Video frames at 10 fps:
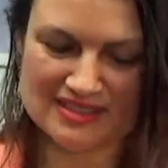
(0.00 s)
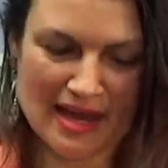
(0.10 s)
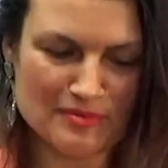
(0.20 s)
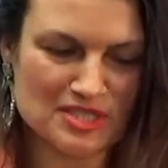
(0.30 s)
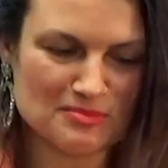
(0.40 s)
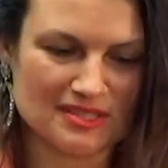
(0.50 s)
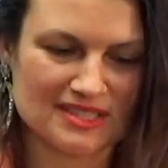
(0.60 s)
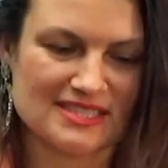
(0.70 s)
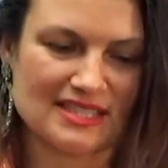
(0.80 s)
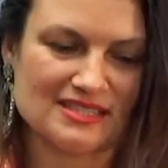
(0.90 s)
abdomen
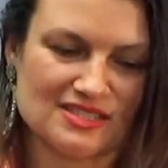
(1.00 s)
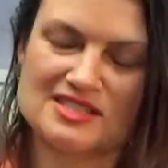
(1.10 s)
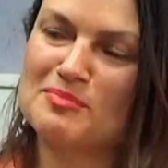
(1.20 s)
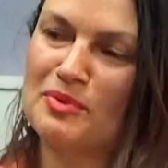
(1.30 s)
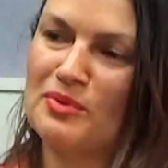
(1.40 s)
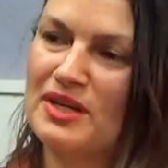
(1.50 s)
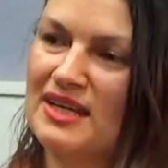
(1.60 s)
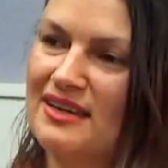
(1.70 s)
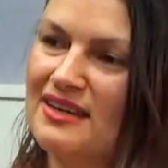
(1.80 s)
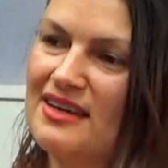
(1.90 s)
because that's just
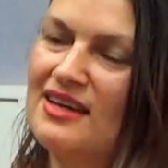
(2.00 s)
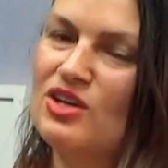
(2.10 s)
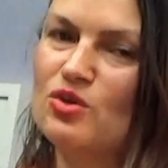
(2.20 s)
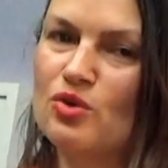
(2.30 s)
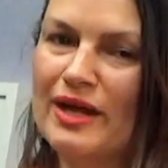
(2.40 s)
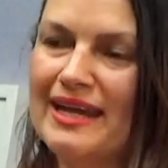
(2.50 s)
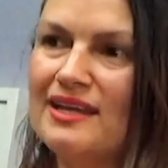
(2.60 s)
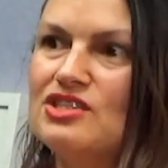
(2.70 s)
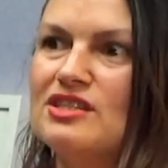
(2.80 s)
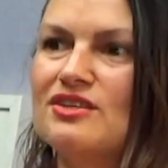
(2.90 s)
supporting your
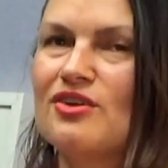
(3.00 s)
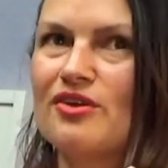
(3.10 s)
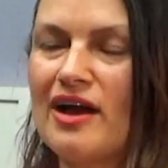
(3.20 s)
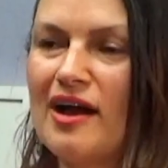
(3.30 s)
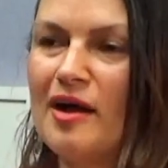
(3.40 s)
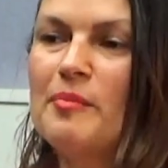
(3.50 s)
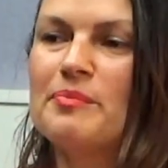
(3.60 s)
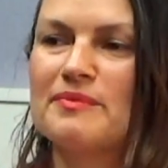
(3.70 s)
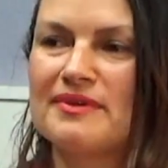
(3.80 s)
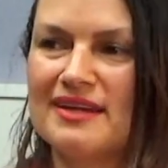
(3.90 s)
energy to go up
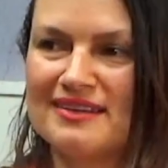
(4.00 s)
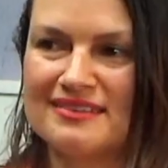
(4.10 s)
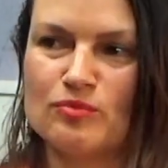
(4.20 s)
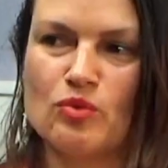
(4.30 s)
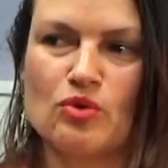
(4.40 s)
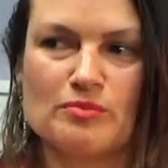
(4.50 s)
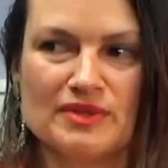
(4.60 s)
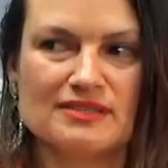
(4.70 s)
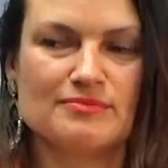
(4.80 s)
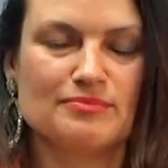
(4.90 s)
and warm
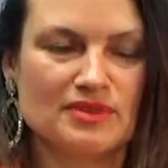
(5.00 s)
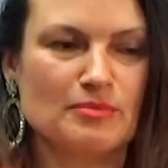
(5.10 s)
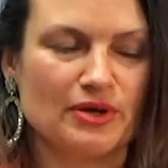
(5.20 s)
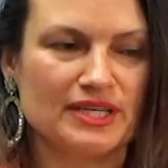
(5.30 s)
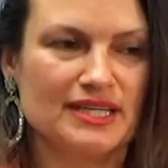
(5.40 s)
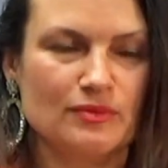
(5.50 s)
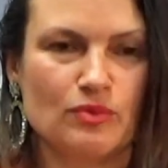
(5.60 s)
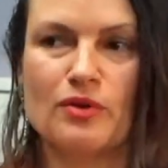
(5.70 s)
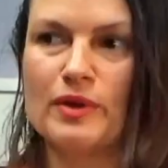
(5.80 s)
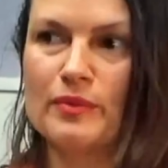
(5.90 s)
the body
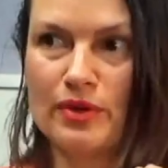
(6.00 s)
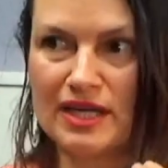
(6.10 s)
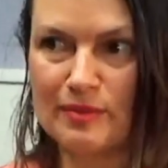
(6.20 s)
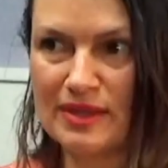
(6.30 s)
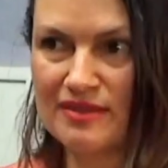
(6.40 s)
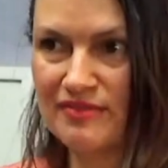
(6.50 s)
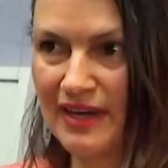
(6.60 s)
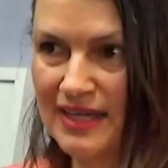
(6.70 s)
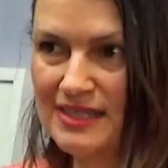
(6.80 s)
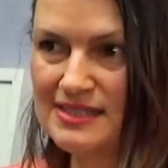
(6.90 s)
while we're working with the
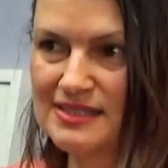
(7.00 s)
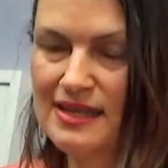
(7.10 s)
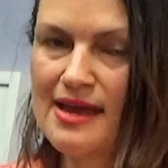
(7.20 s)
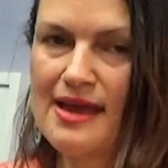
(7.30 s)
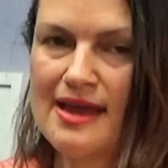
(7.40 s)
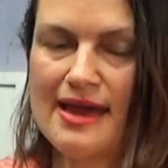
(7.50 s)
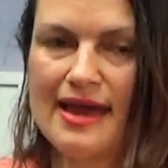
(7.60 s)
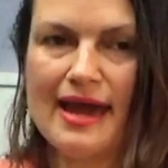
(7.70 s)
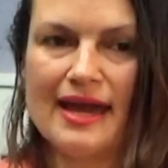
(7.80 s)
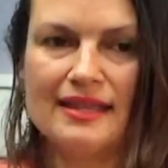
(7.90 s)
face. Yeah.
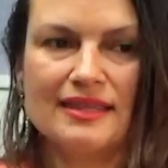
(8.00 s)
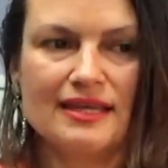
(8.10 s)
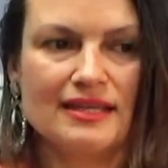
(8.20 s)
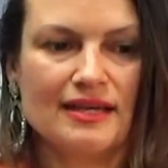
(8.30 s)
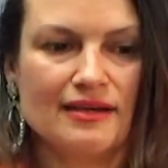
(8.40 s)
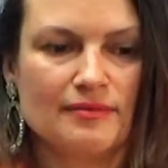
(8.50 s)
And then,